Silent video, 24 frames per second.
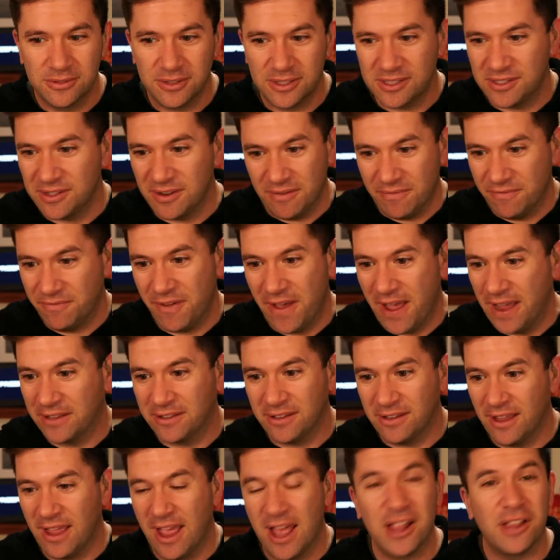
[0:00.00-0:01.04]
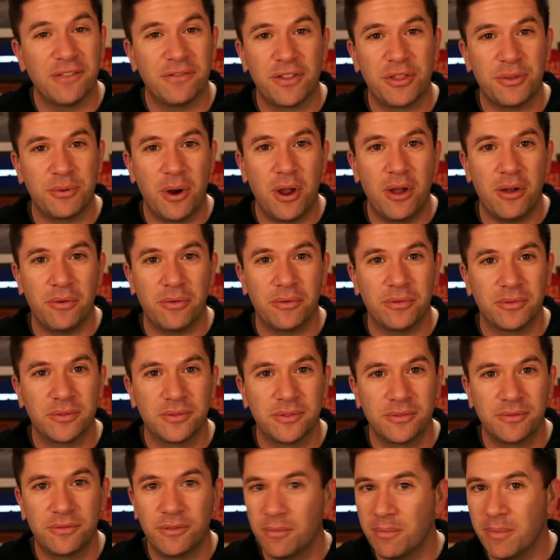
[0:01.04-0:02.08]
It's, in fact, a hell of a throw
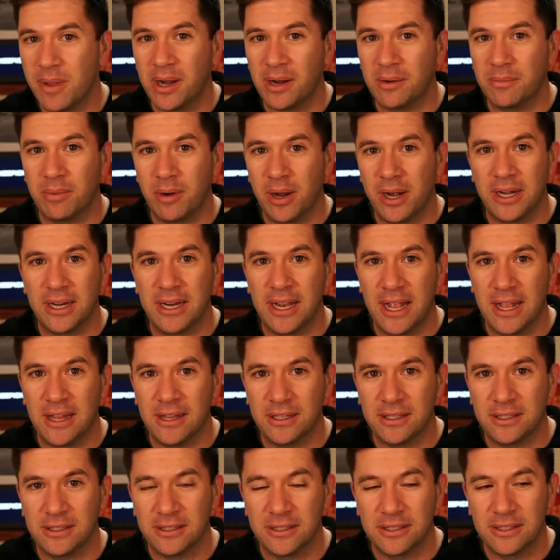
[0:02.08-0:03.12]
from Brandon Allen.